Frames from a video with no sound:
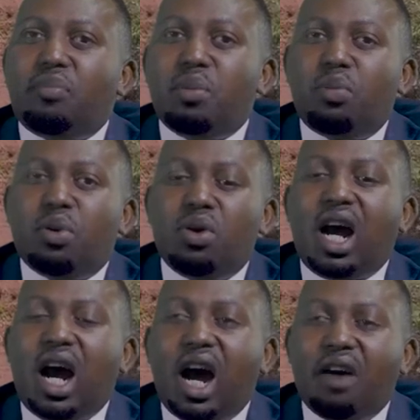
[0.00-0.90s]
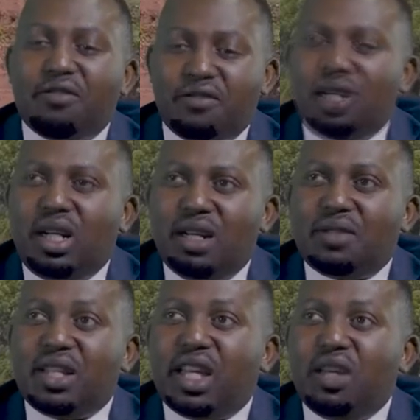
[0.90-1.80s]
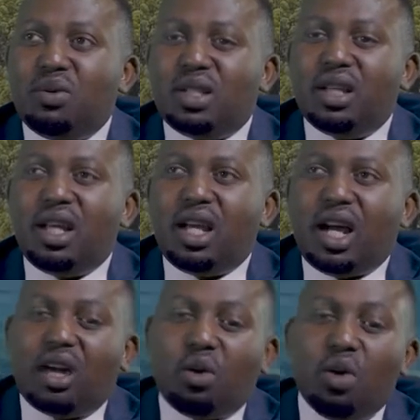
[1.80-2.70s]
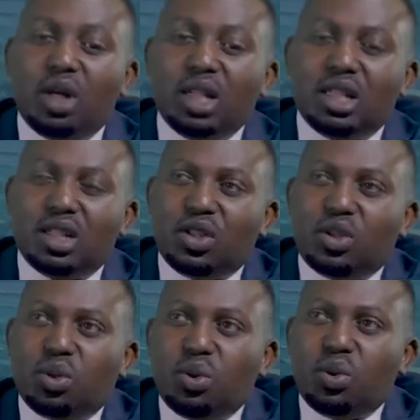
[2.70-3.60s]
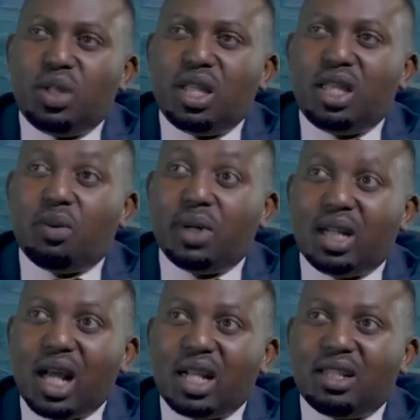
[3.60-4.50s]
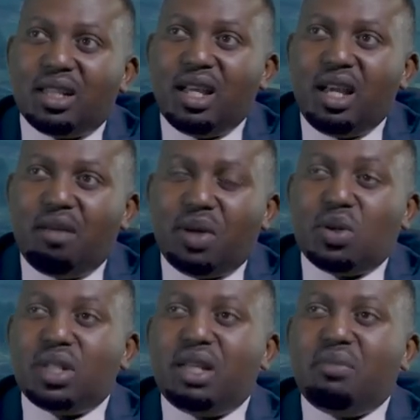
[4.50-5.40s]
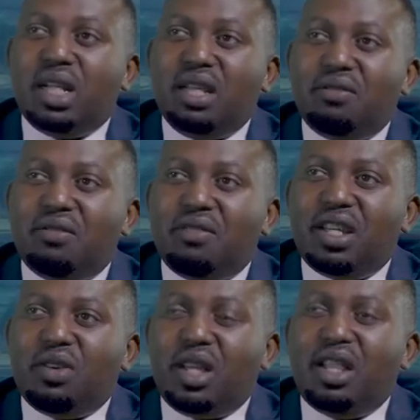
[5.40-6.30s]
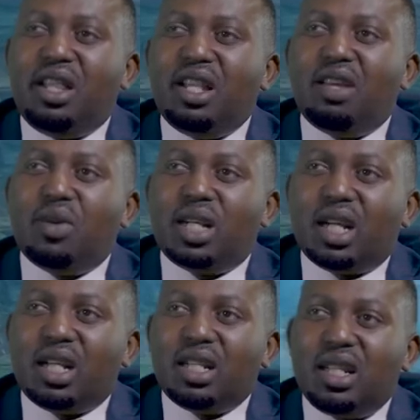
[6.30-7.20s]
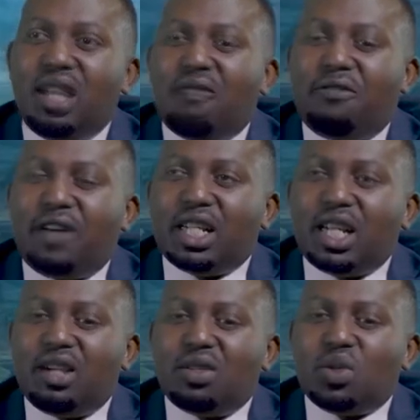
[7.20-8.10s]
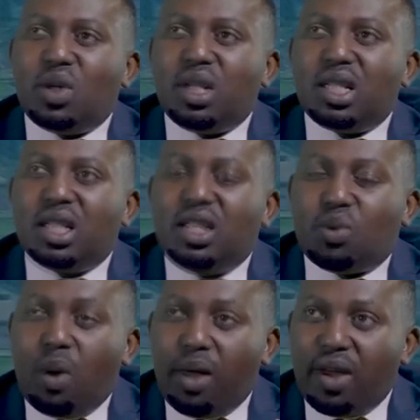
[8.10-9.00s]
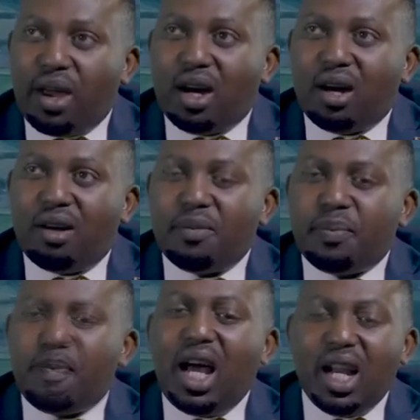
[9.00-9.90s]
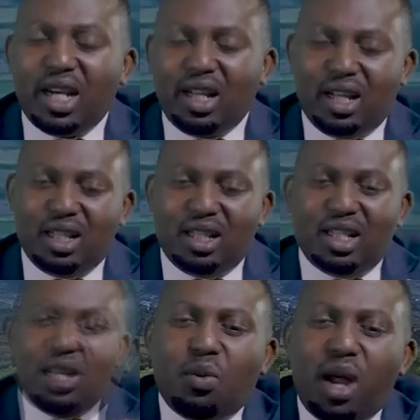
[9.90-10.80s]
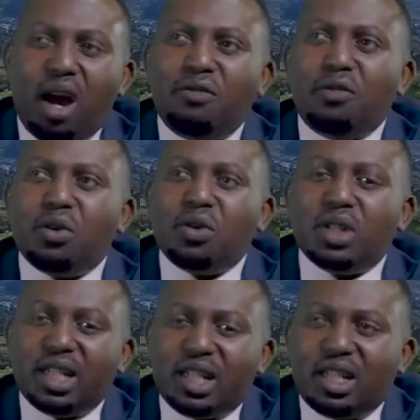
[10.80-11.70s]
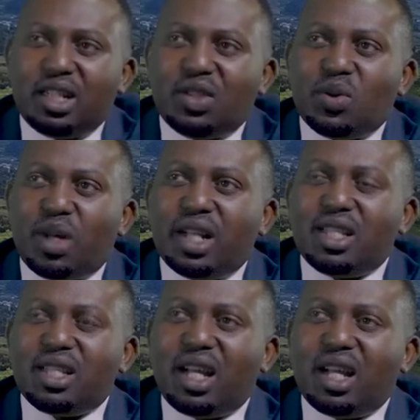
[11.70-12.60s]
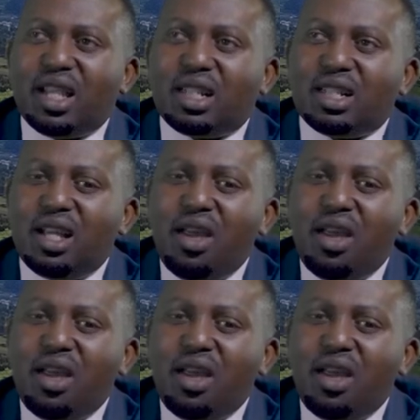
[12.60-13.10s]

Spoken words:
people have left the hills and gone to the wetlands, because they believe within the wetlands, the fertile soils is where they are. And we have forgotten to understand that